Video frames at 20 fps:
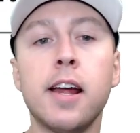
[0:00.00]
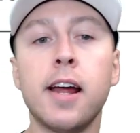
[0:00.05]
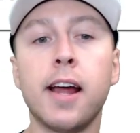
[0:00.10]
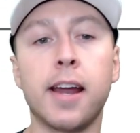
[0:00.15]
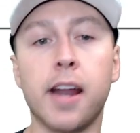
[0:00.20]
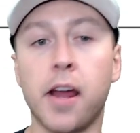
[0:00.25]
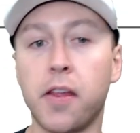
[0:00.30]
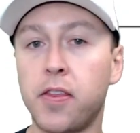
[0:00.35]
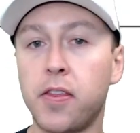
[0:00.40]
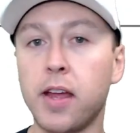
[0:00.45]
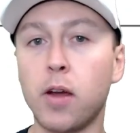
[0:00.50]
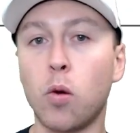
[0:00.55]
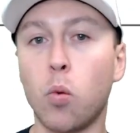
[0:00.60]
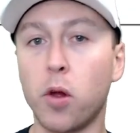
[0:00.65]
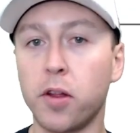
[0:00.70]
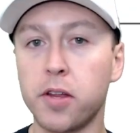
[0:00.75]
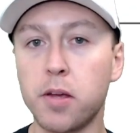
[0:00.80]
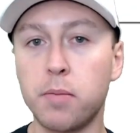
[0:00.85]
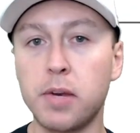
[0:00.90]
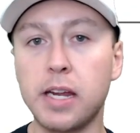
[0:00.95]
And I think
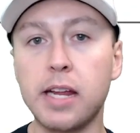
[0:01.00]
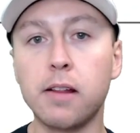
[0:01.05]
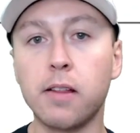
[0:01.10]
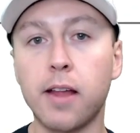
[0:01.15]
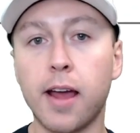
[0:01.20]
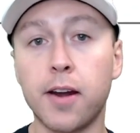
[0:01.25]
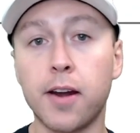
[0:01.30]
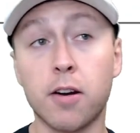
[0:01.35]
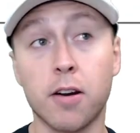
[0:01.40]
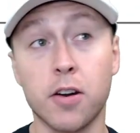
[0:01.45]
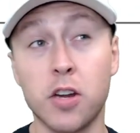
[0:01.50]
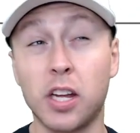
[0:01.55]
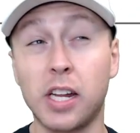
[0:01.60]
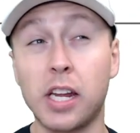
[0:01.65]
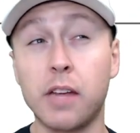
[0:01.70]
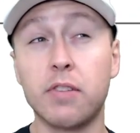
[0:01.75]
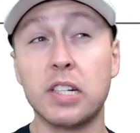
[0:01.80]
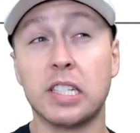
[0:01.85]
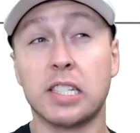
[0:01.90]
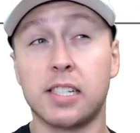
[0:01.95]
William Nylander, and you could
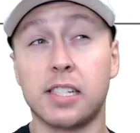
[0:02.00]
even